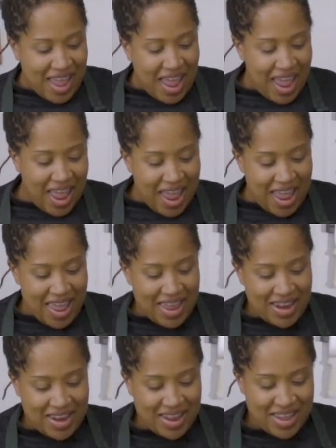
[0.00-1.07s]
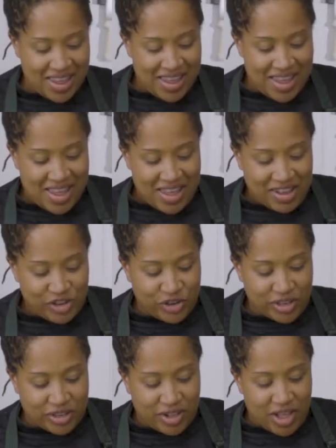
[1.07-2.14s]
and
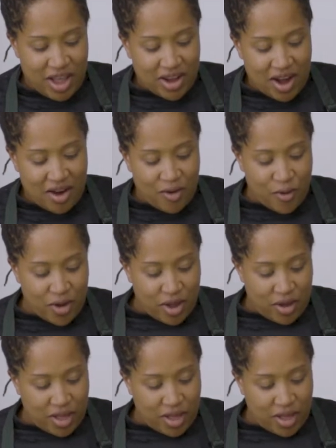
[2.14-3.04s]
drizzle on our oil.